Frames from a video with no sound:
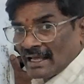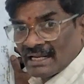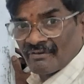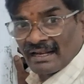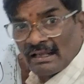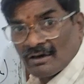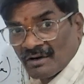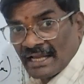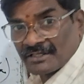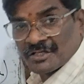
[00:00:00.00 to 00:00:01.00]
on
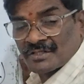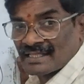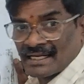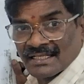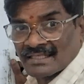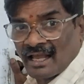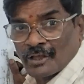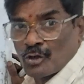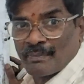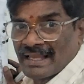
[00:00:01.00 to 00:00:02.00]
our right. That is the
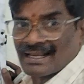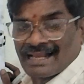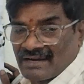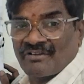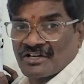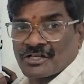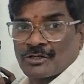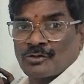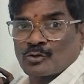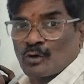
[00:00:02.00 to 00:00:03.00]
UPAC convention